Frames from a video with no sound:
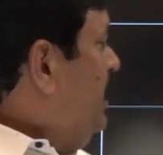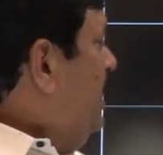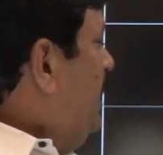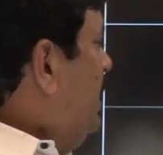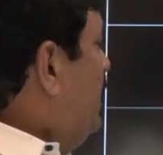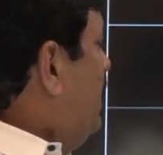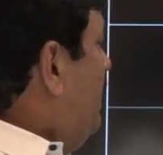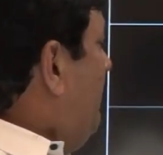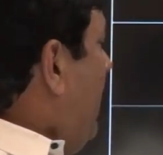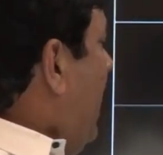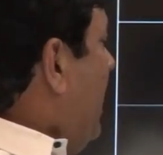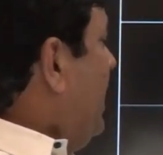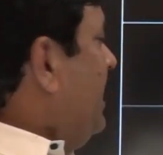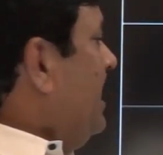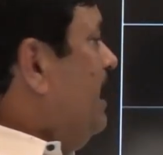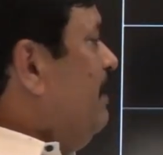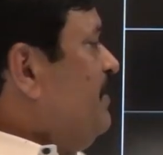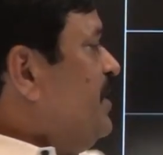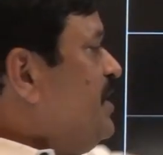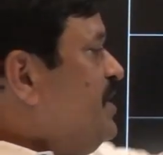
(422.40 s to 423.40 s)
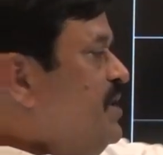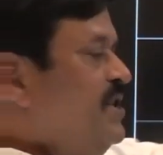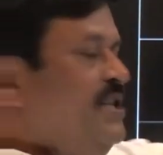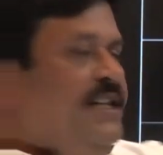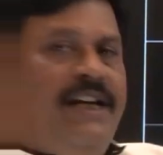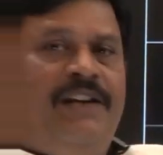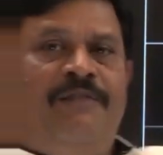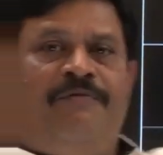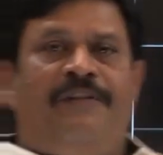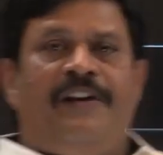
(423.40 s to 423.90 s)
The particle which is
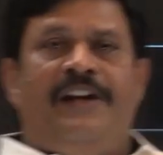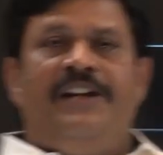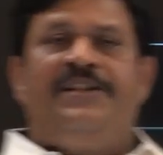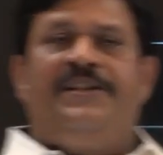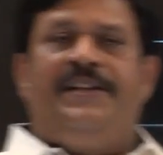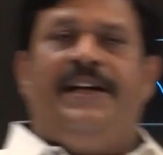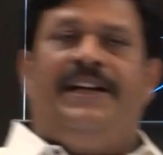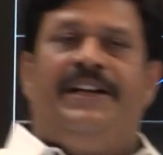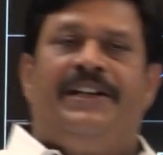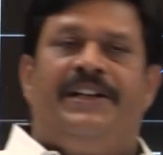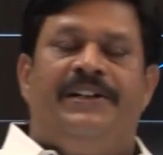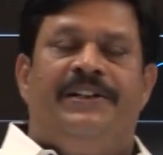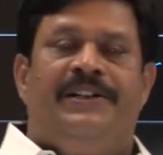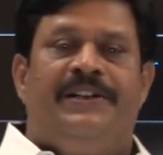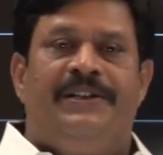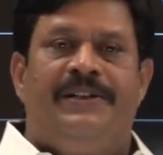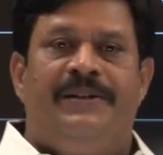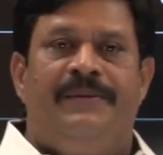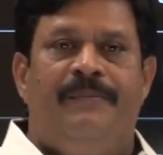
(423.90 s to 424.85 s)
at face centered